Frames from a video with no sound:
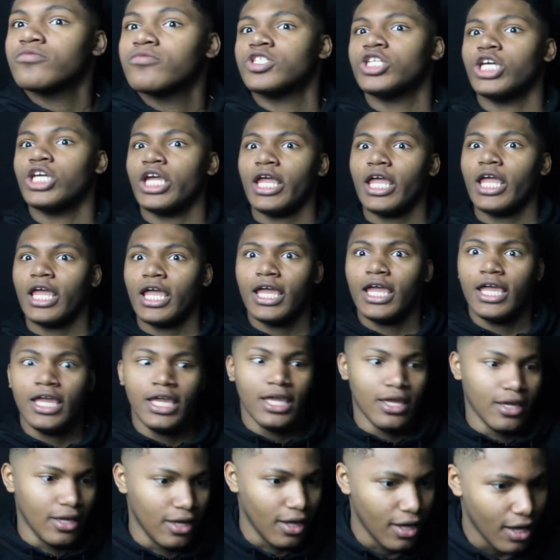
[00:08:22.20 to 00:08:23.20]
G.
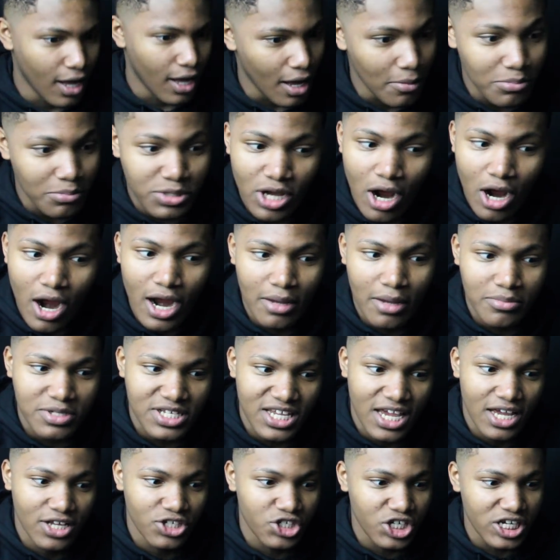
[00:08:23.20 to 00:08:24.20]
I'm sorry I'm
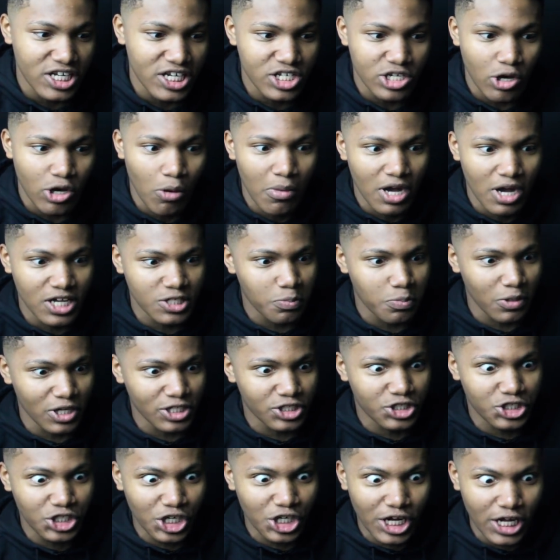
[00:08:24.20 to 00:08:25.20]
saying G so much,
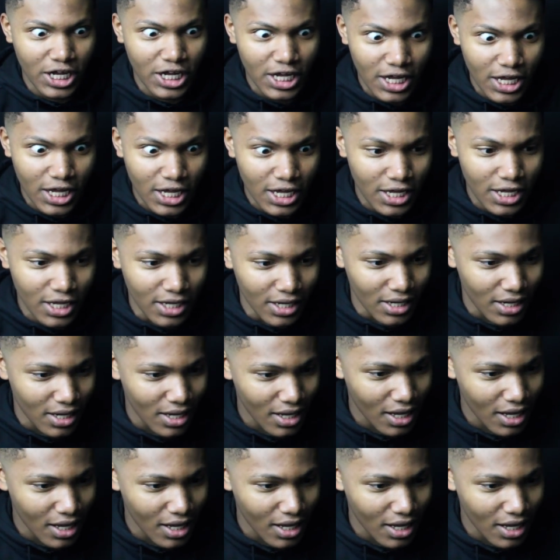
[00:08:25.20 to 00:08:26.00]
but G.